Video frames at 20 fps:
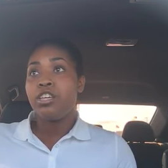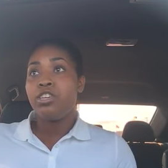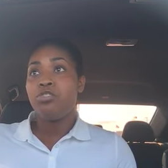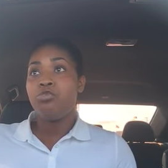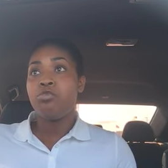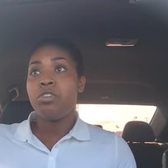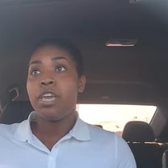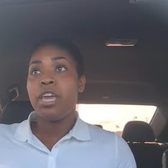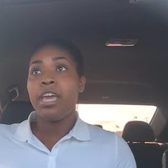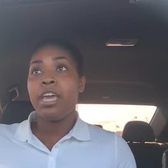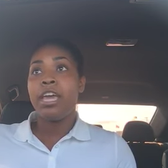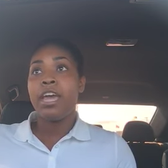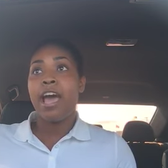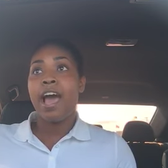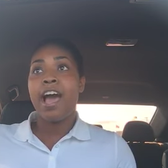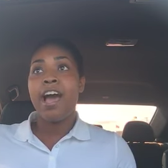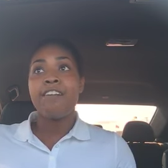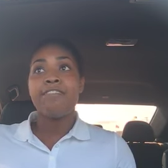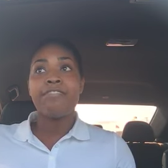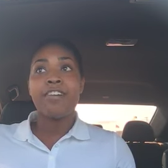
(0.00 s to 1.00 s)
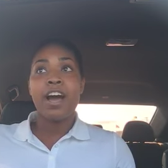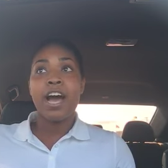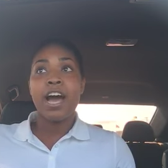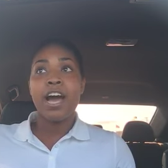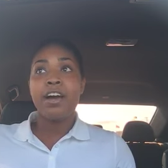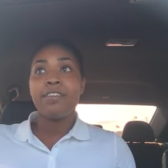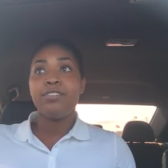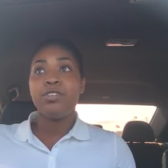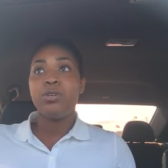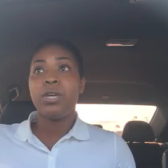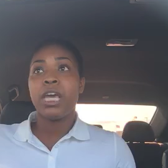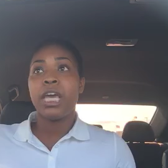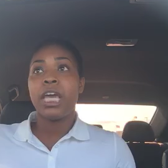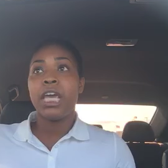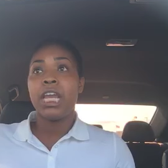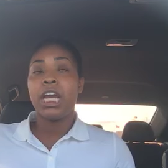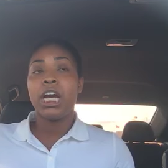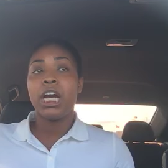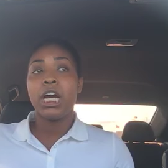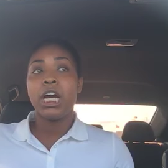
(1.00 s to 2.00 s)
you can't high five, you
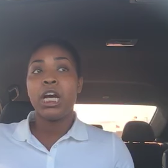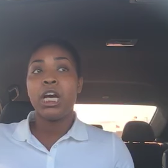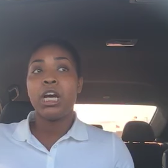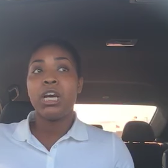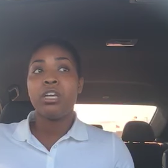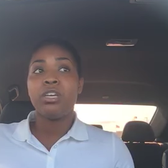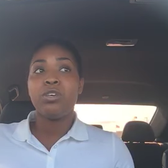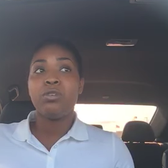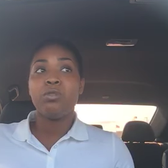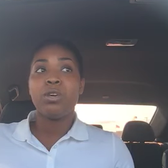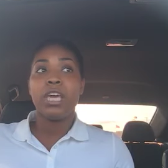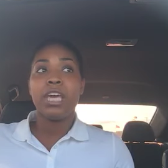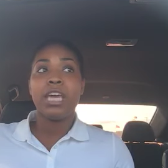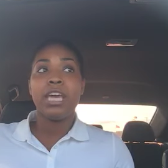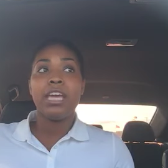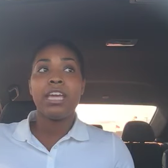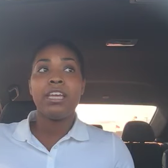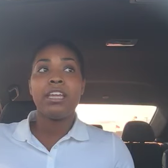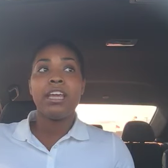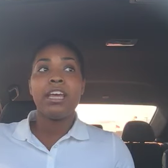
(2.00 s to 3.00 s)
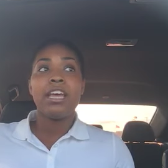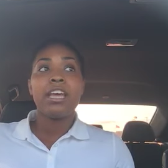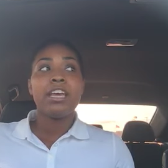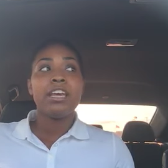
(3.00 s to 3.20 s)
can't hug, you can't